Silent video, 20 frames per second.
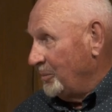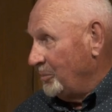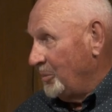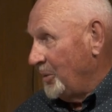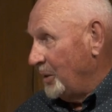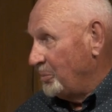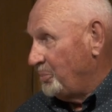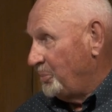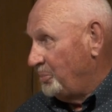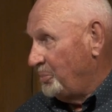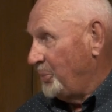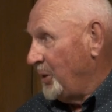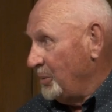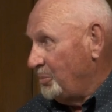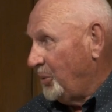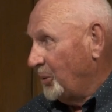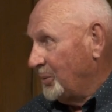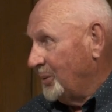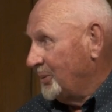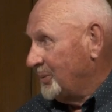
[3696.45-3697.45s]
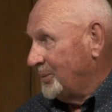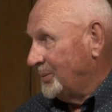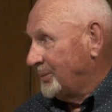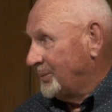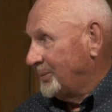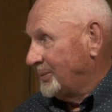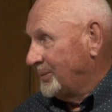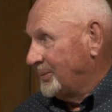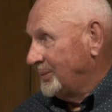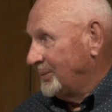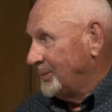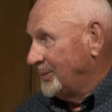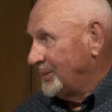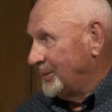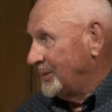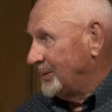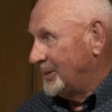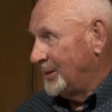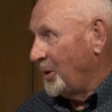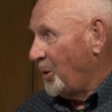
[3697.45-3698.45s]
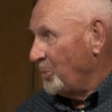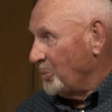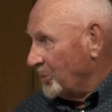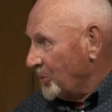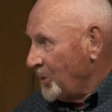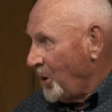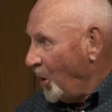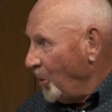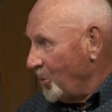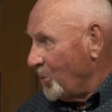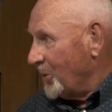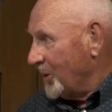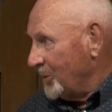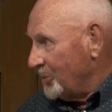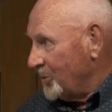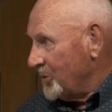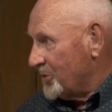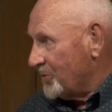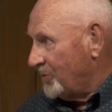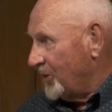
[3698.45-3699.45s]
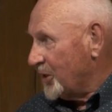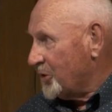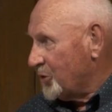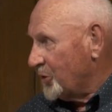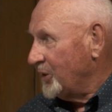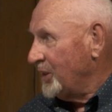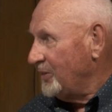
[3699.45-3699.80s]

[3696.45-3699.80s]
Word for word: But people don't know it was fiction,